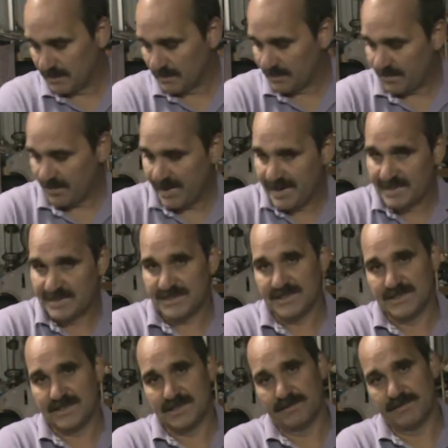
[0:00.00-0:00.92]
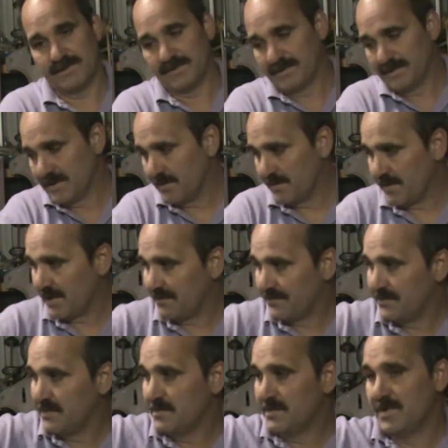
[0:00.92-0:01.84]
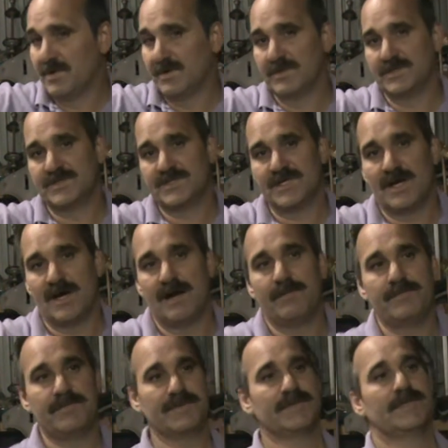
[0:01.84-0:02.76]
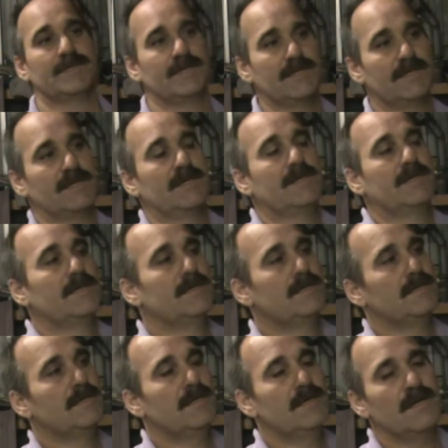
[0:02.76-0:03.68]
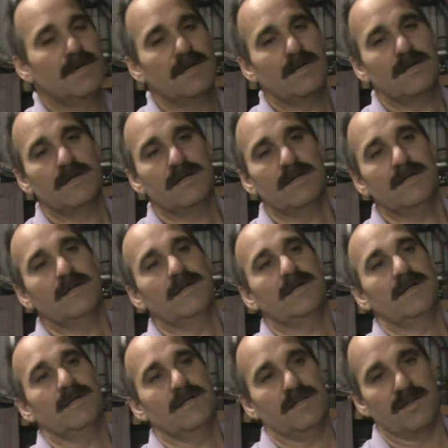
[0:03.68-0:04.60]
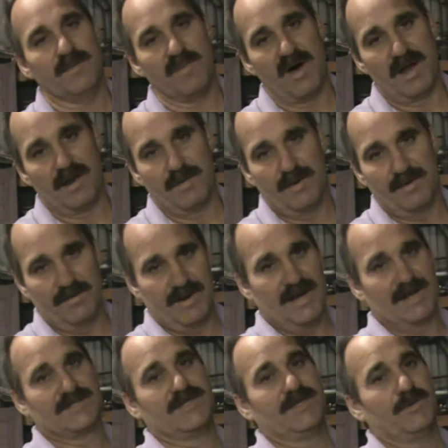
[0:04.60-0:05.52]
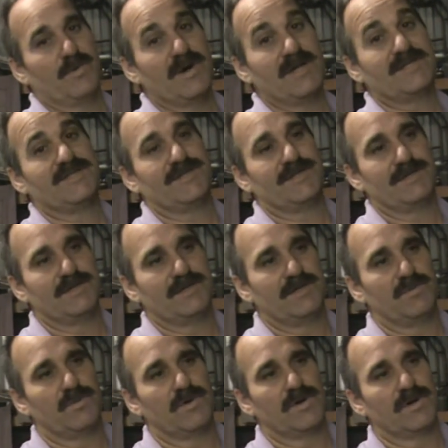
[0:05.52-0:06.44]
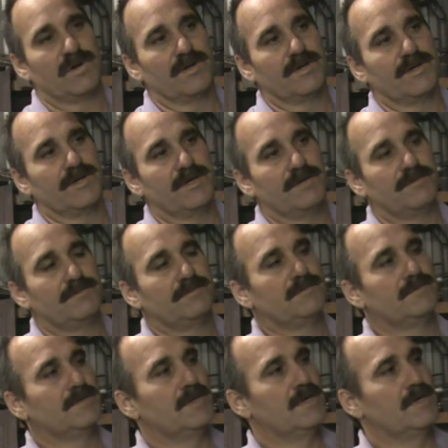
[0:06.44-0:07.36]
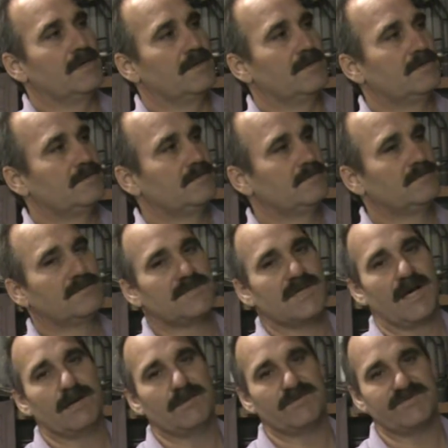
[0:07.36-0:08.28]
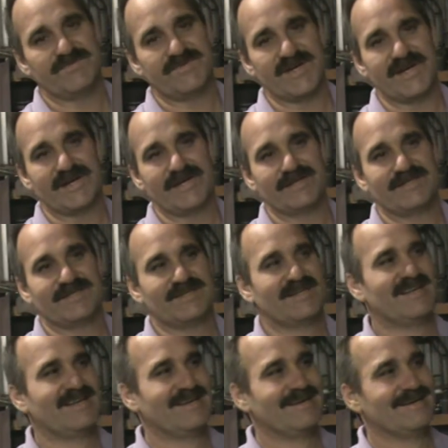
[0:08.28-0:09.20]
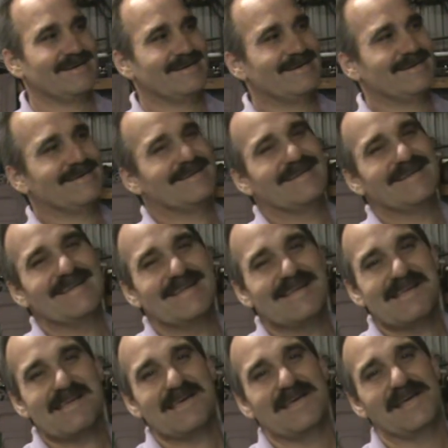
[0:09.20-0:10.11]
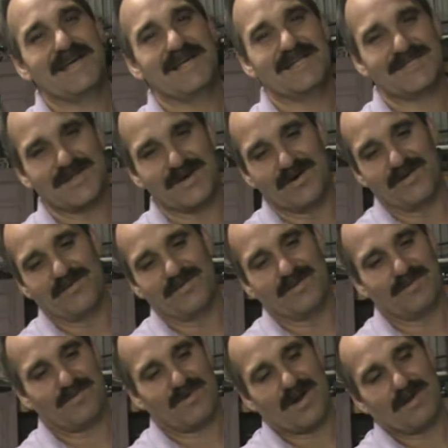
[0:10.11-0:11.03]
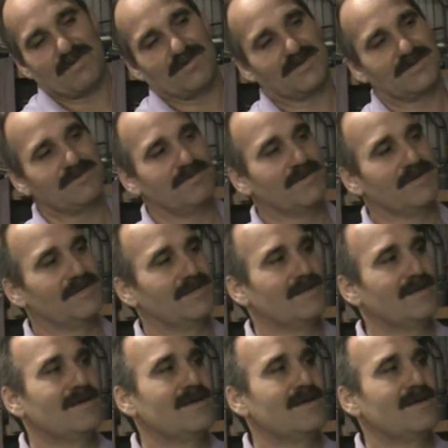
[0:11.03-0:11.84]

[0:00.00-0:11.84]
grate system that would go right through the middle of the shop, and the bodyman would actually wet sand their work. Times have changed, and so have the primers, but